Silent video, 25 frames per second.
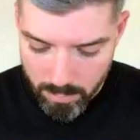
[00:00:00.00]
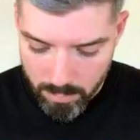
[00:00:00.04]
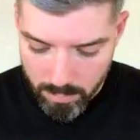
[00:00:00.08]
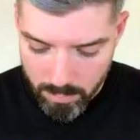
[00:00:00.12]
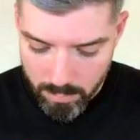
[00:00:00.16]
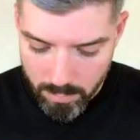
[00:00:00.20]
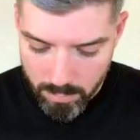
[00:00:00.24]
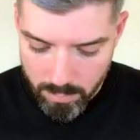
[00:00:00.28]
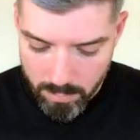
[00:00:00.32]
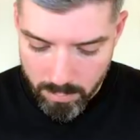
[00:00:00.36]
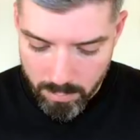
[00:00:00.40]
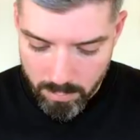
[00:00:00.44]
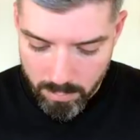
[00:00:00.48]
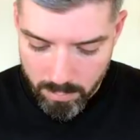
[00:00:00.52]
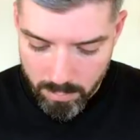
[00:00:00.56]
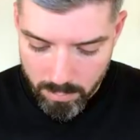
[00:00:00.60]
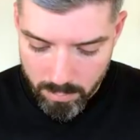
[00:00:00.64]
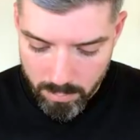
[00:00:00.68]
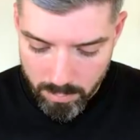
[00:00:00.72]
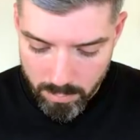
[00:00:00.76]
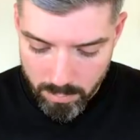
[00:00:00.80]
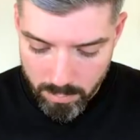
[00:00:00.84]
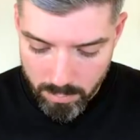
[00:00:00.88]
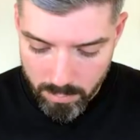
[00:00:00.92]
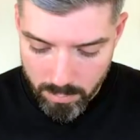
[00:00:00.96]

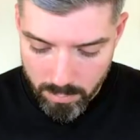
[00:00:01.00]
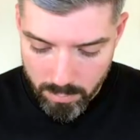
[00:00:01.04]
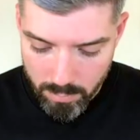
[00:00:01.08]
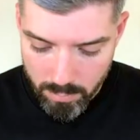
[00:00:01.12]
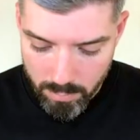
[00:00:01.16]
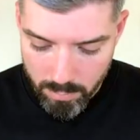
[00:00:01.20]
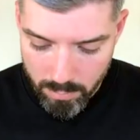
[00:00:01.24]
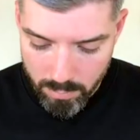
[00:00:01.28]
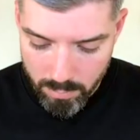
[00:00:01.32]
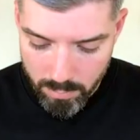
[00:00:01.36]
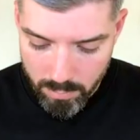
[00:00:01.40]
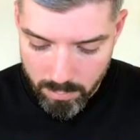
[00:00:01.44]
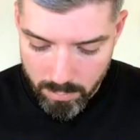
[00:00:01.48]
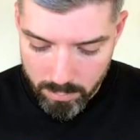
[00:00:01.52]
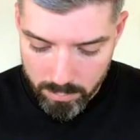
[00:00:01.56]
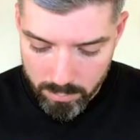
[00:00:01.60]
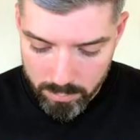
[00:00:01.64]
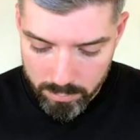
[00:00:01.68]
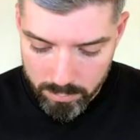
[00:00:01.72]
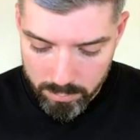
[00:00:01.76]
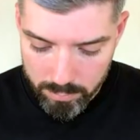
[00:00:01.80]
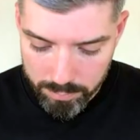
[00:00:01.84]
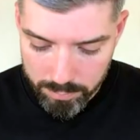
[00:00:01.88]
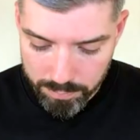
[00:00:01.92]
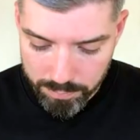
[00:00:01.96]

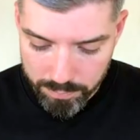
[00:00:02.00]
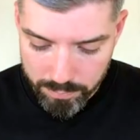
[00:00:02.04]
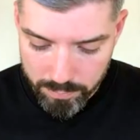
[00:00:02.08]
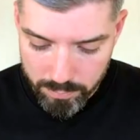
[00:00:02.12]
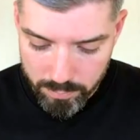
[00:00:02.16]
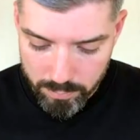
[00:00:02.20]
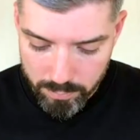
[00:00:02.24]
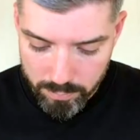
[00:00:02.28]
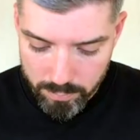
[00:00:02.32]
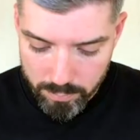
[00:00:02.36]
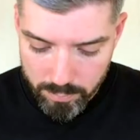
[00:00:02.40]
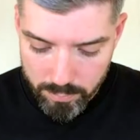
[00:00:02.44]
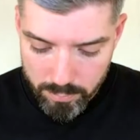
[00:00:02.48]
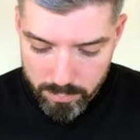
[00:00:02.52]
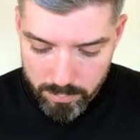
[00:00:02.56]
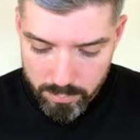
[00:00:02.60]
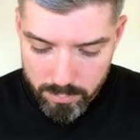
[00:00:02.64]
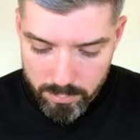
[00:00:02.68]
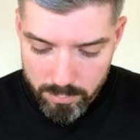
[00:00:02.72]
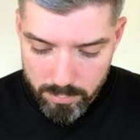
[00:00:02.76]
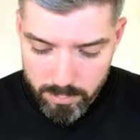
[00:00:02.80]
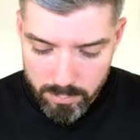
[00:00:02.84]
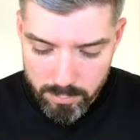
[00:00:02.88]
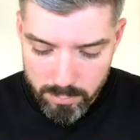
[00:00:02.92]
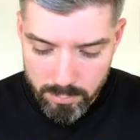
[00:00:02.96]

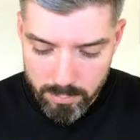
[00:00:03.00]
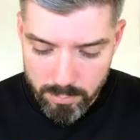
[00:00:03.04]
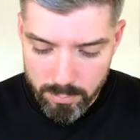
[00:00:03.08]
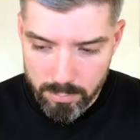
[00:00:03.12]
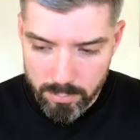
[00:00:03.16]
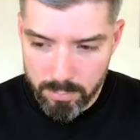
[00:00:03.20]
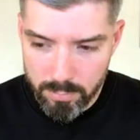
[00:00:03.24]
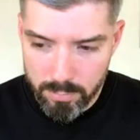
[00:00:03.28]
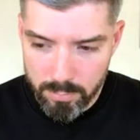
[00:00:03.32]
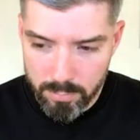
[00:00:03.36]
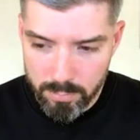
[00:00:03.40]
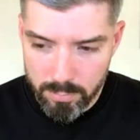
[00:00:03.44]
Nothing is said.